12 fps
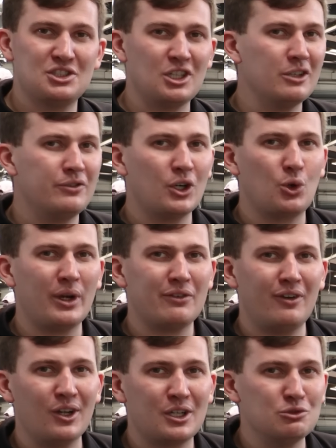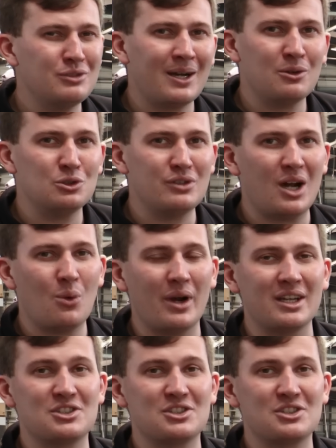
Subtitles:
it's time for a quick look around the railway